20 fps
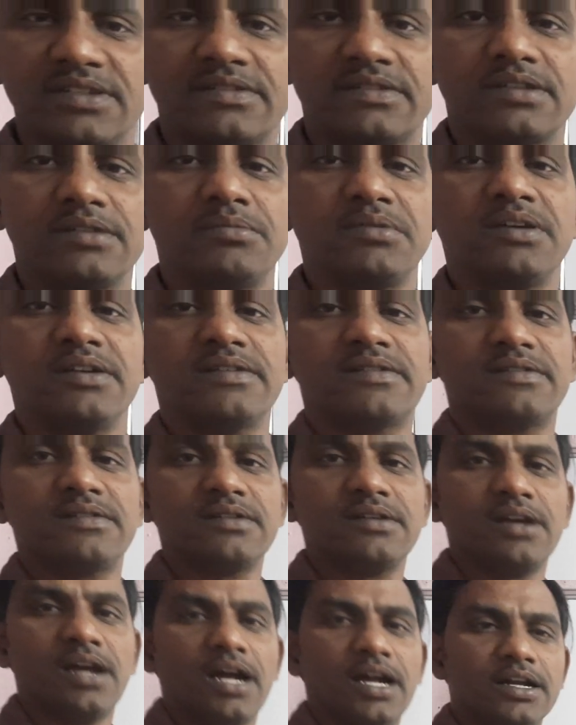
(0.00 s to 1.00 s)

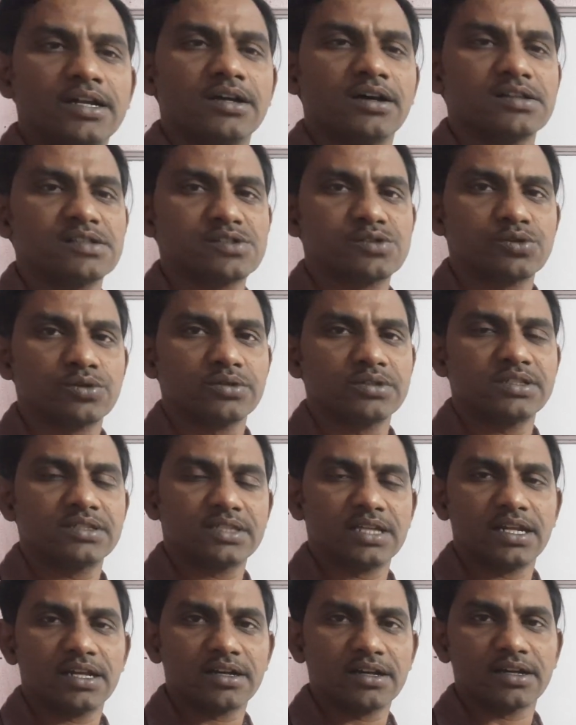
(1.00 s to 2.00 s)
CBSE and also the
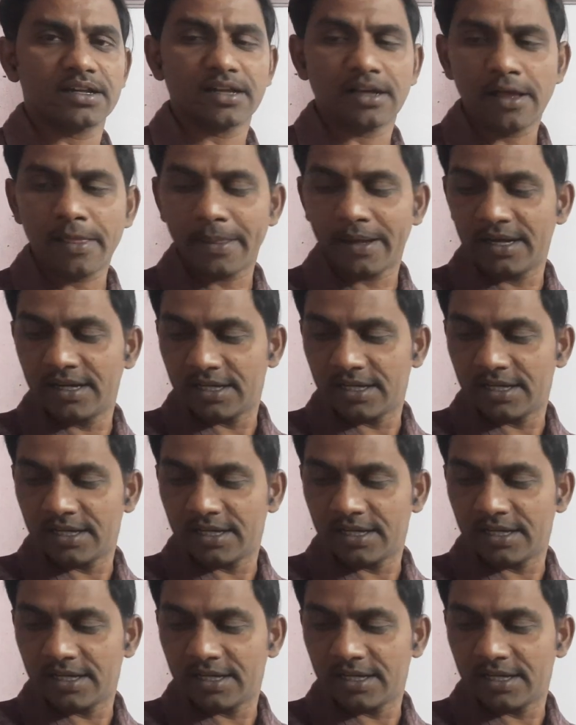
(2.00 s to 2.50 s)
Telangana,